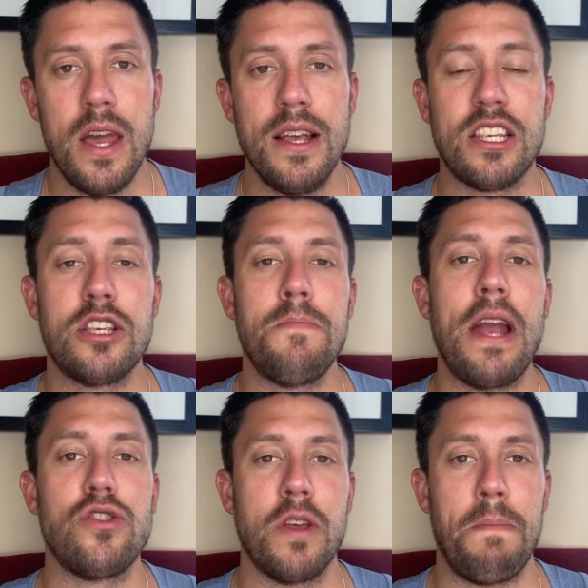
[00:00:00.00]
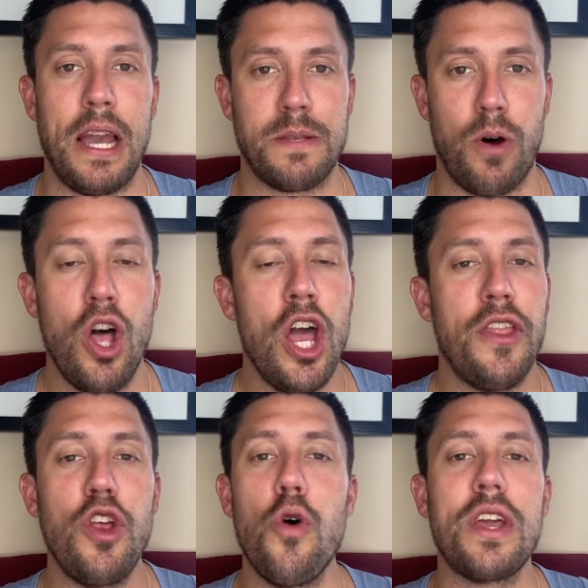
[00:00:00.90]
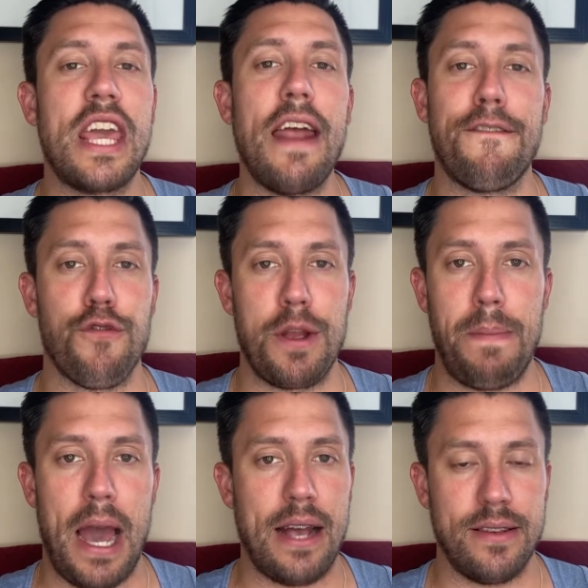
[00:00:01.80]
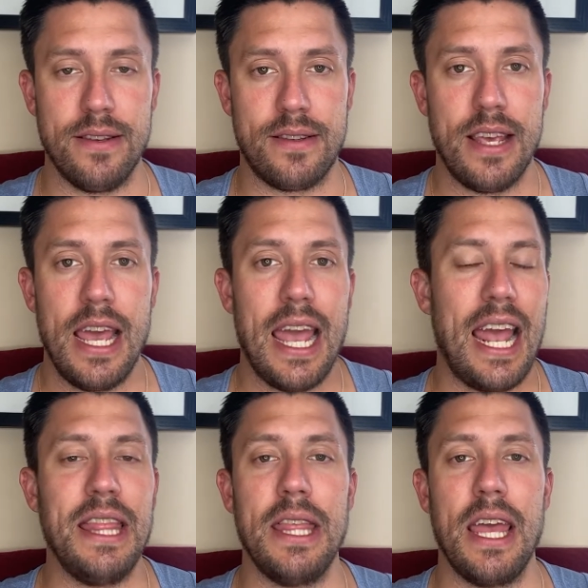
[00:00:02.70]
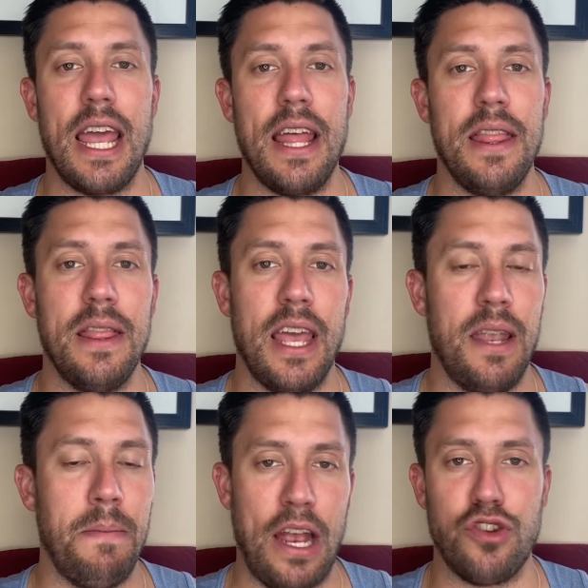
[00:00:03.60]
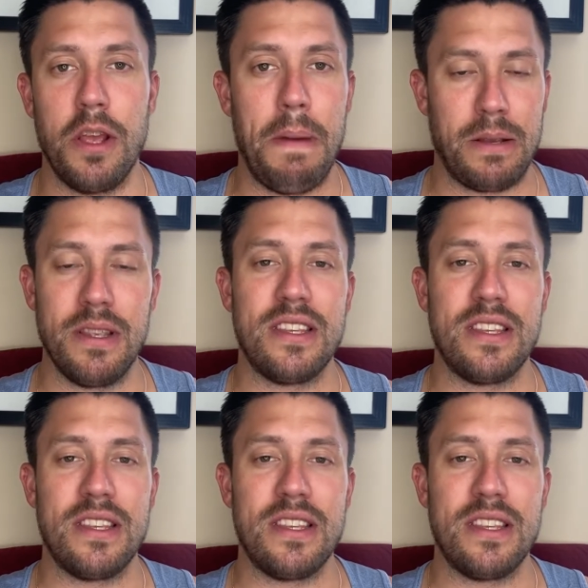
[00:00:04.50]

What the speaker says: This is Major League Baseball. You don't get free passes in Major League Baseball.